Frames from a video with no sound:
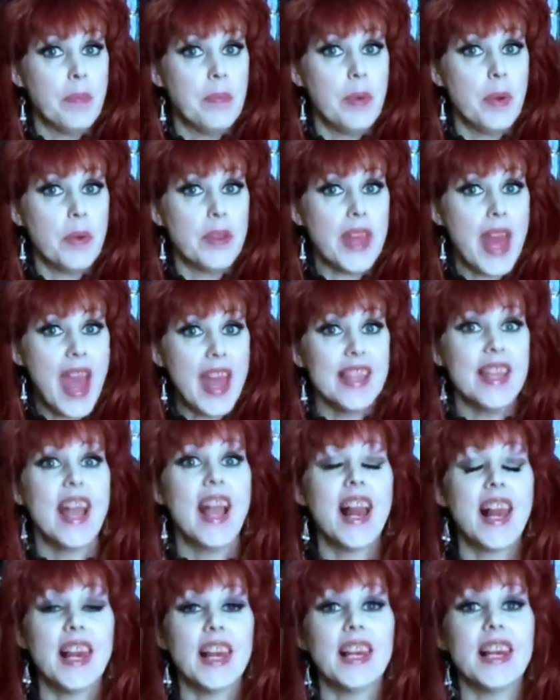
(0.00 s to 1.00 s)
But with that,
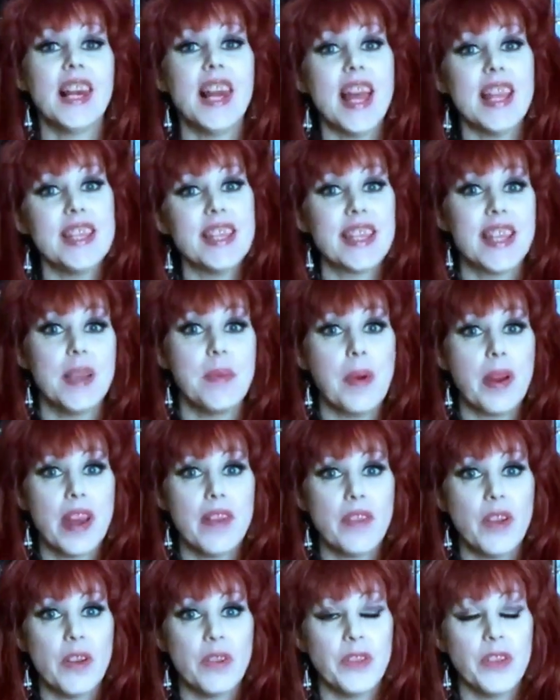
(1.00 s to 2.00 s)
let's see what
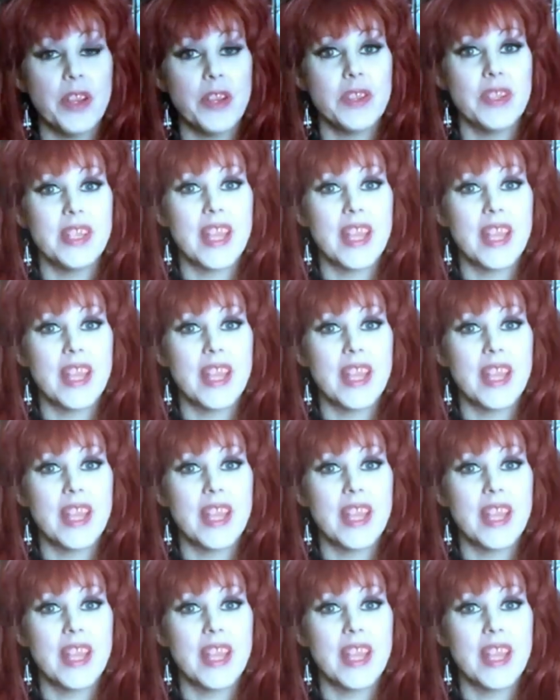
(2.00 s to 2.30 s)
I've got for you